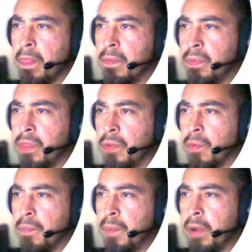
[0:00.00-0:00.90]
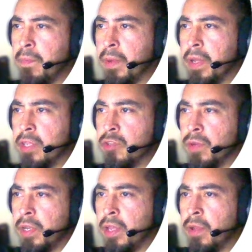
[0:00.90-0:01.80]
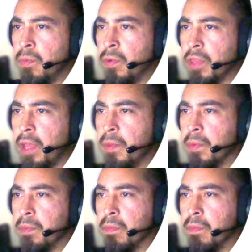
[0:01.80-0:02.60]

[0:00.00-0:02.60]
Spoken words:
They were bound by a treaty with Abram.